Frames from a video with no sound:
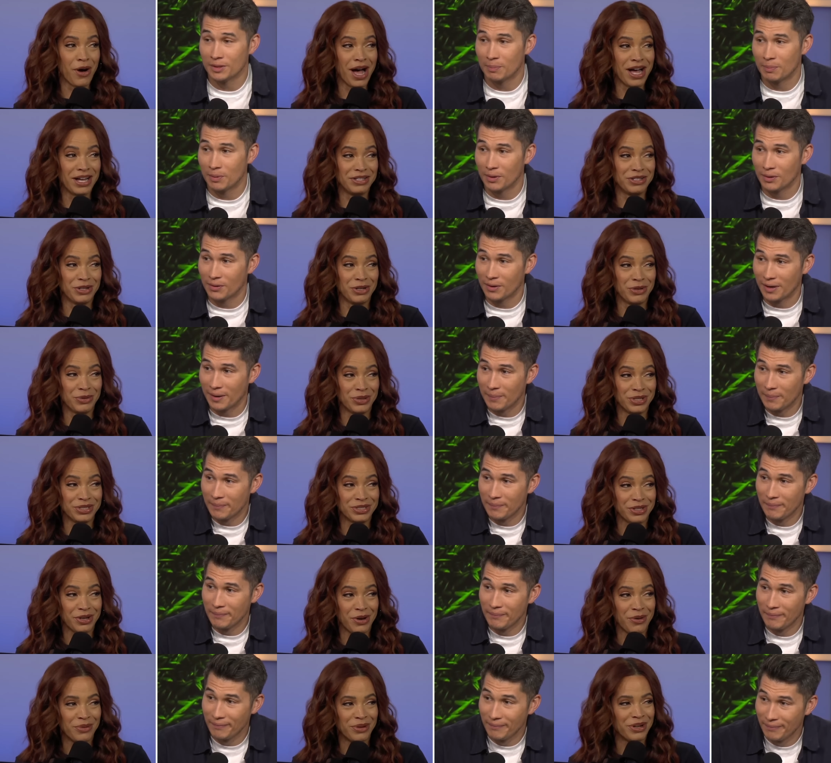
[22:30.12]
Speaker 1: idea what's
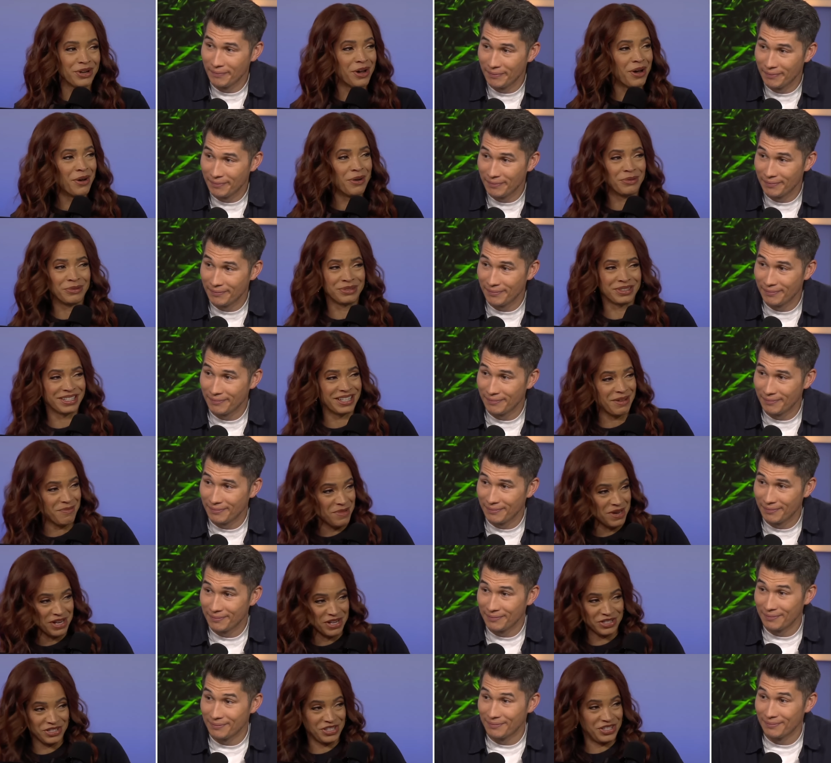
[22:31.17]
going on. I
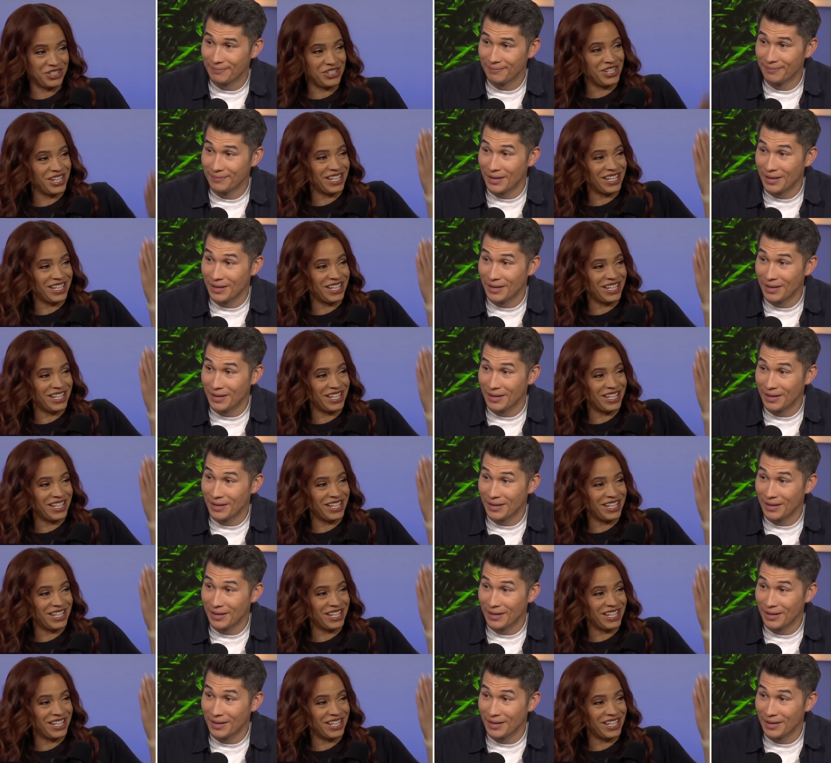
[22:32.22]
mean, it's.